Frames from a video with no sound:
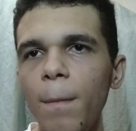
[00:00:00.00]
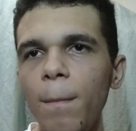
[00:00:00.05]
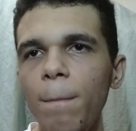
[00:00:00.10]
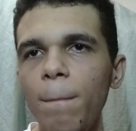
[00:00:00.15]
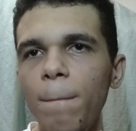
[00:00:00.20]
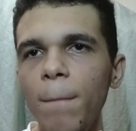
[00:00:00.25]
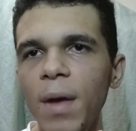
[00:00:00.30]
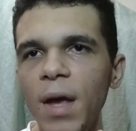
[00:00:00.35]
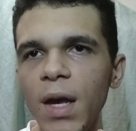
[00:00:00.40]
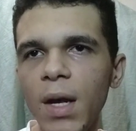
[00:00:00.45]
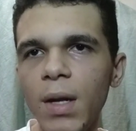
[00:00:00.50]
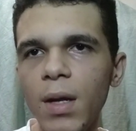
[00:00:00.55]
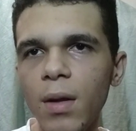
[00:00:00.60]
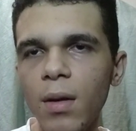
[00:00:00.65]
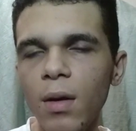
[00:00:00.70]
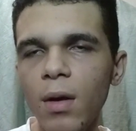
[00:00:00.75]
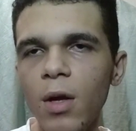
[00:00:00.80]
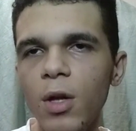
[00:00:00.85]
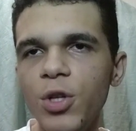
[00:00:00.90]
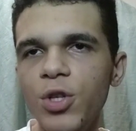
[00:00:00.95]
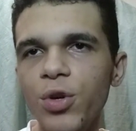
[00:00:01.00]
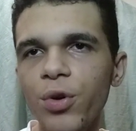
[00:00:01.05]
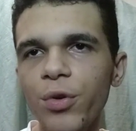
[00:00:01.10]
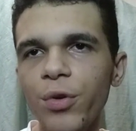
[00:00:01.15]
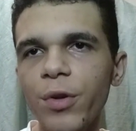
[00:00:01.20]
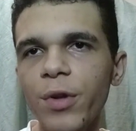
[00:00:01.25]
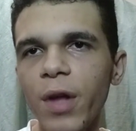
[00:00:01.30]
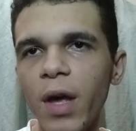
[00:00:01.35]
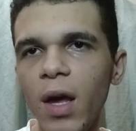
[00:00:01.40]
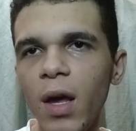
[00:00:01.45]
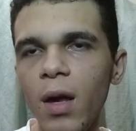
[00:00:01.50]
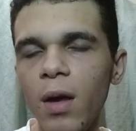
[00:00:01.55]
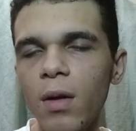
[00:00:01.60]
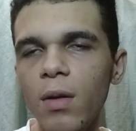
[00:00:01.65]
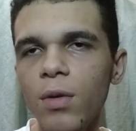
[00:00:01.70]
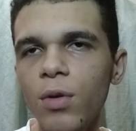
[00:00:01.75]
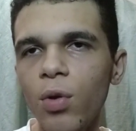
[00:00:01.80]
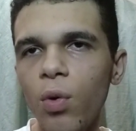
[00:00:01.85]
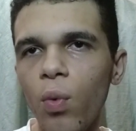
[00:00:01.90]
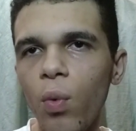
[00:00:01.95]
mid to late
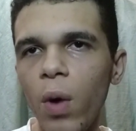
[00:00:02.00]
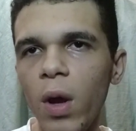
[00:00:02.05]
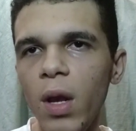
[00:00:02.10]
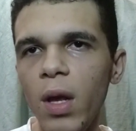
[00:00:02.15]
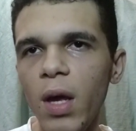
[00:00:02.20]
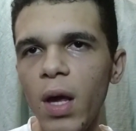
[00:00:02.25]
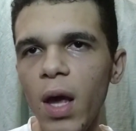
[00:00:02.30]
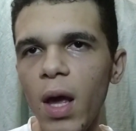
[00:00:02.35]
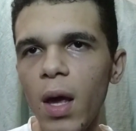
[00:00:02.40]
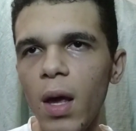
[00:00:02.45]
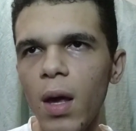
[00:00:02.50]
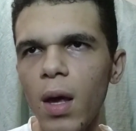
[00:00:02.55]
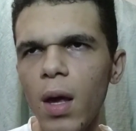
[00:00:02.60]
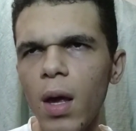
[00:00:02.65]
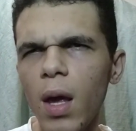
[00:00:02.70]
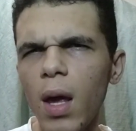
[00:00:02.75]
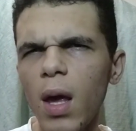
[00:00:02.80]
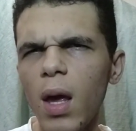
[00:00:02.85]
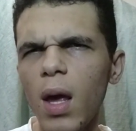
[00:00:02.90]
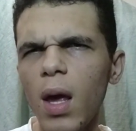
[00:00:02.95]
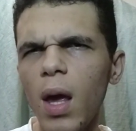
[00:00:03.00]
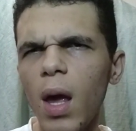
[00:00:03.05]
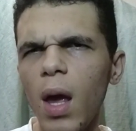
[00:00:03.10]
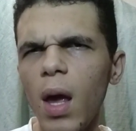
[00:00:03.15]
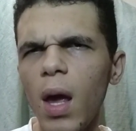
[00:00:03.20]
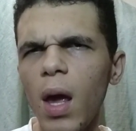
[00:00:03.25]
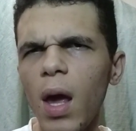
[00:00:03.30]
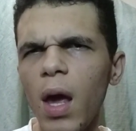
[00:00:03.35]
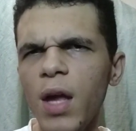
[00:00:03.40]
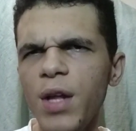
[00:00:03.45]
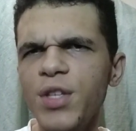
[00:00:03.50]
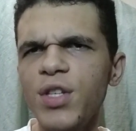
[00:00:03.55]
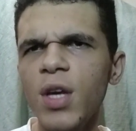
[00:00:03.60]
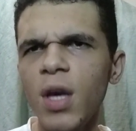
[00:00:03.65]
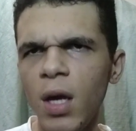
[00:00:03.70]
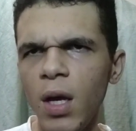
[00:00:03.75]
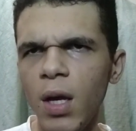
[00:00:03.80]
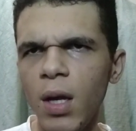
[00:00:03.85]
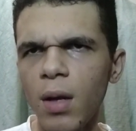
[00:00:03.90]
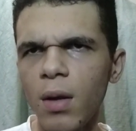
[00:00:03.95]

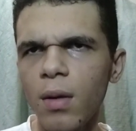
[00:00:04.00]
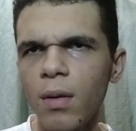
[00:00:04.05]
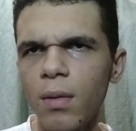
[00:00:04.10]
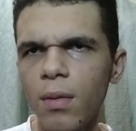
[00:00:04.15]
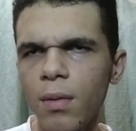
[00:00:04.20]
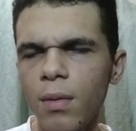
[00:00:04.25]
2018.